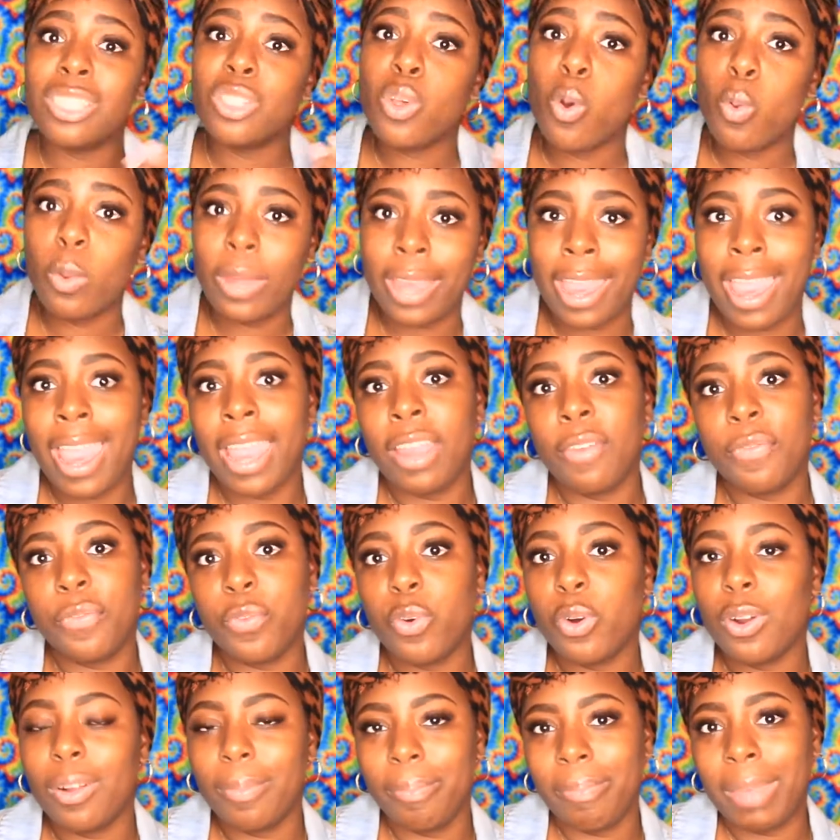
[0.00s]
It's okay
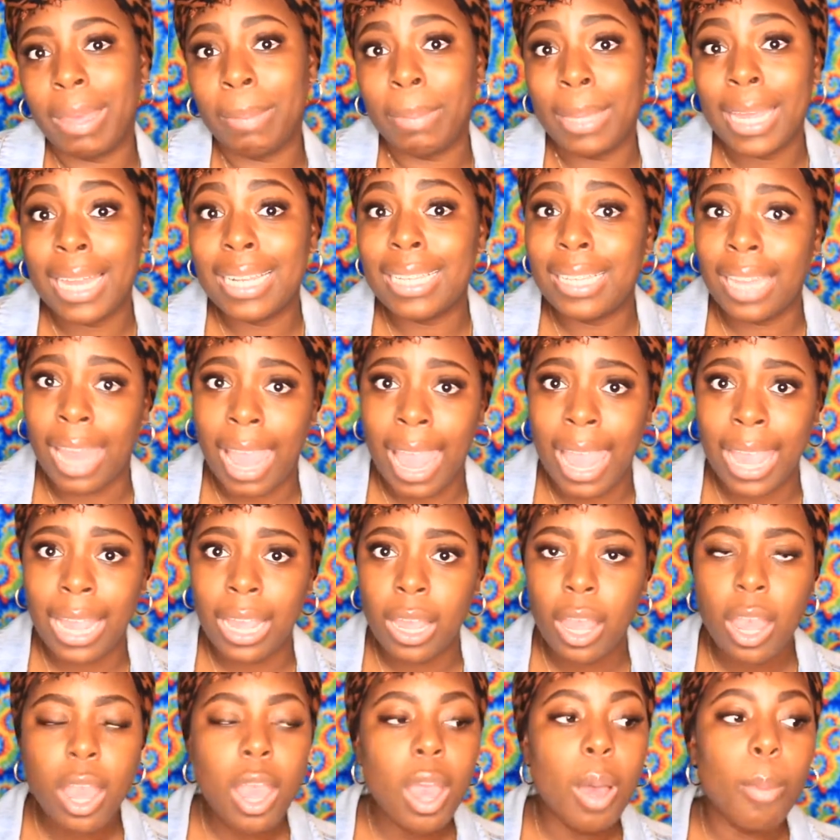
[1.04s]
for maybe a day,
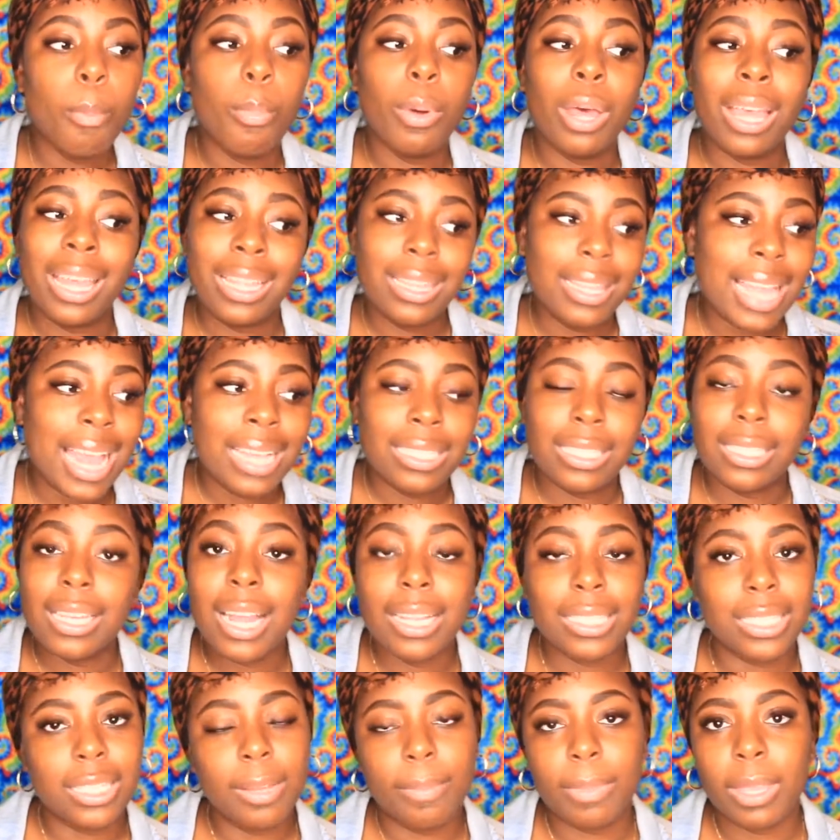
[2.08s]
but that's
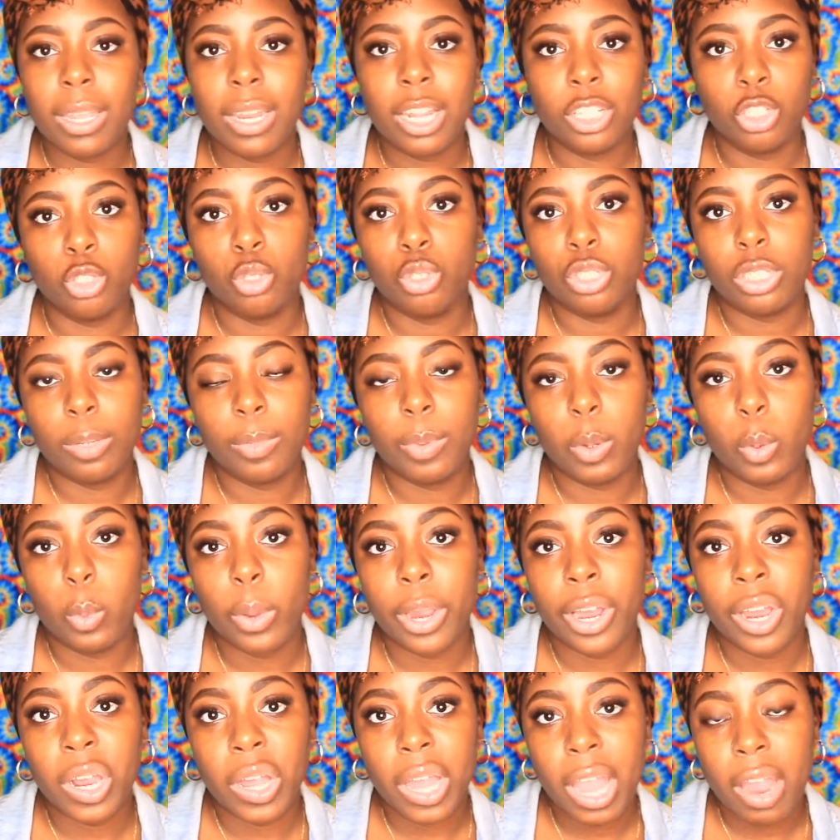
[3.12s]
not something that you should be
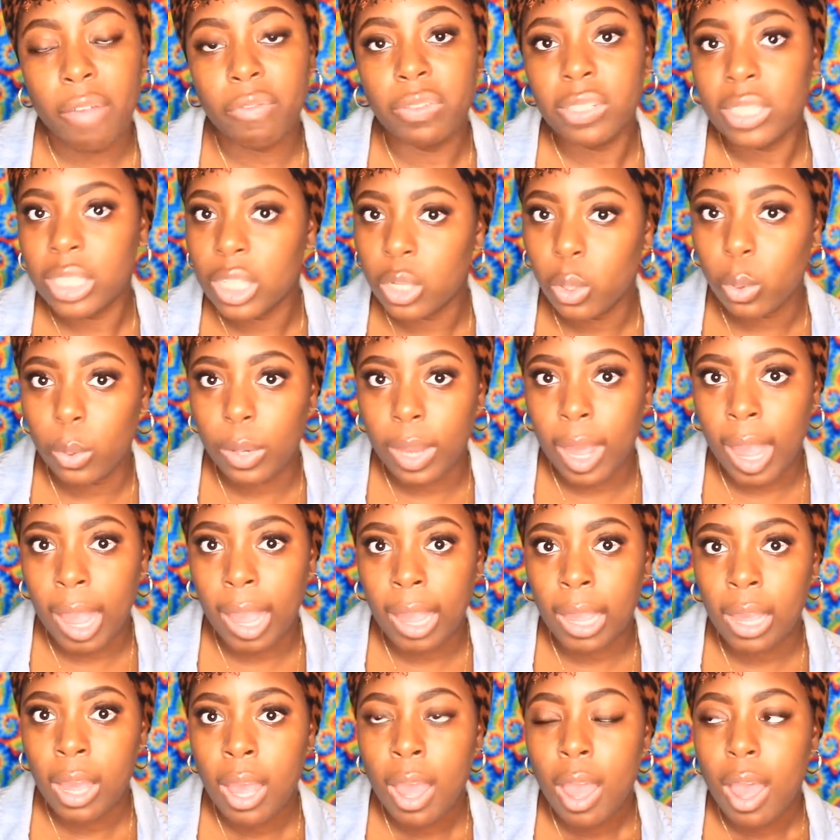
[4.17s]
wearing every single
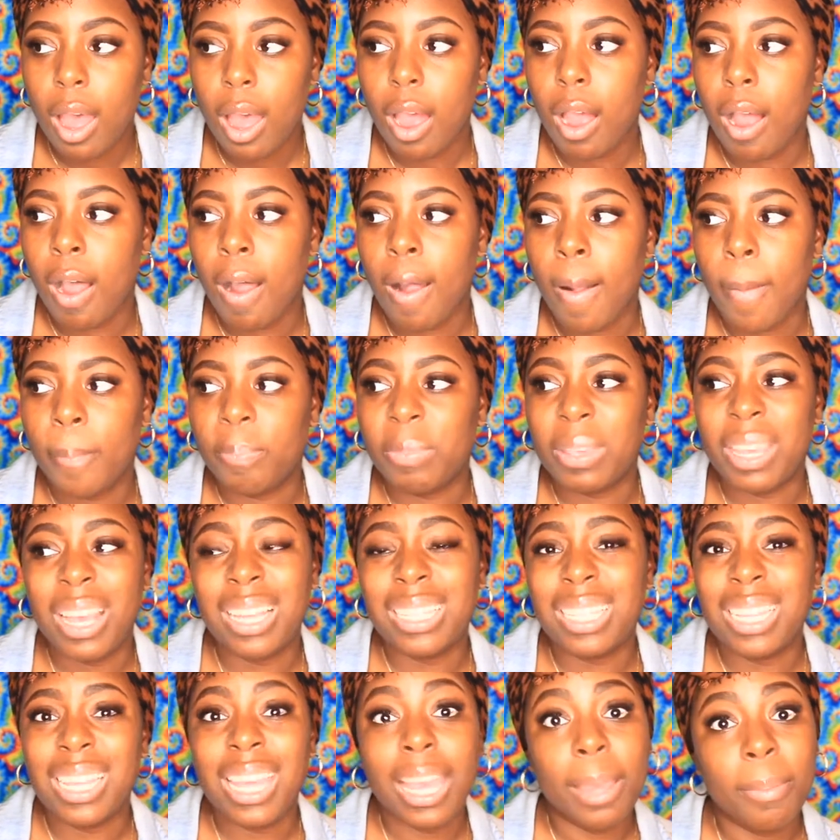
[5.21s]
day um,
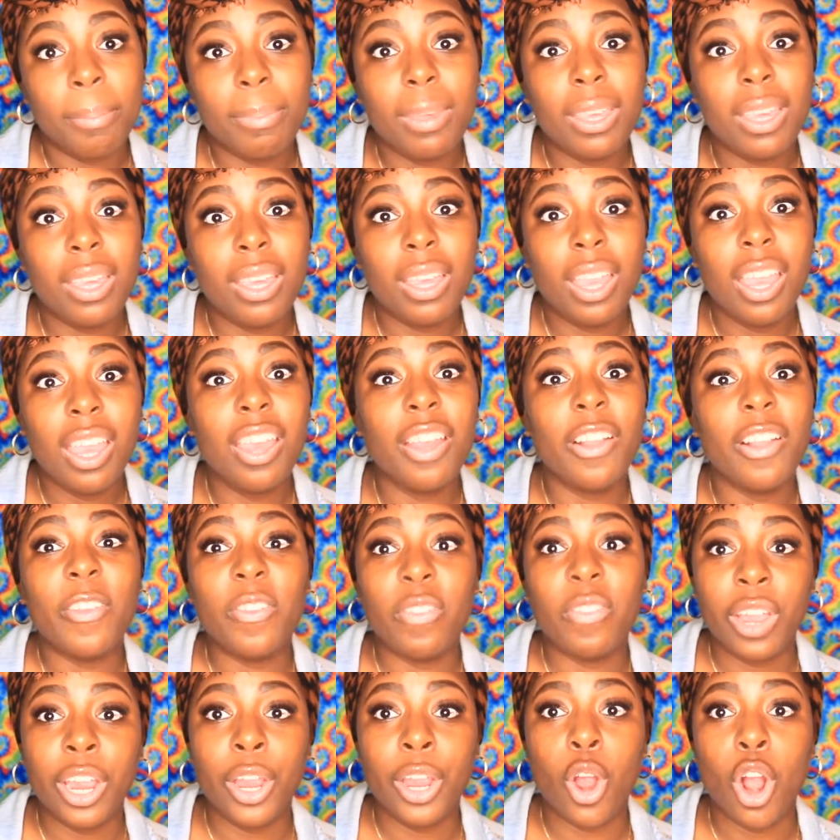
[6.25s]
because it can be
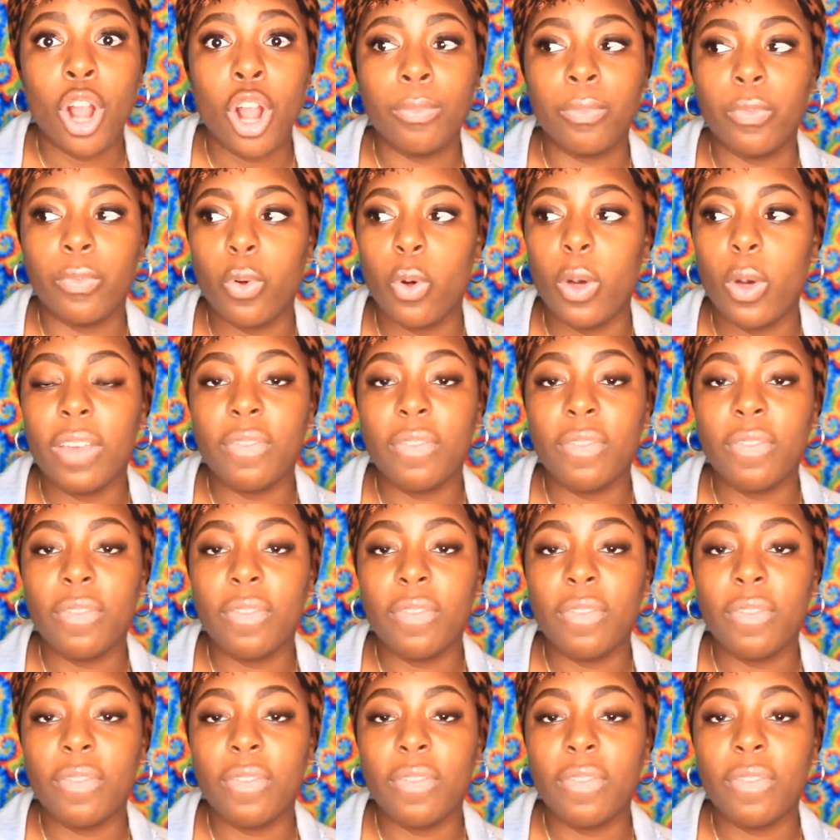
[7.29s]
very harmful.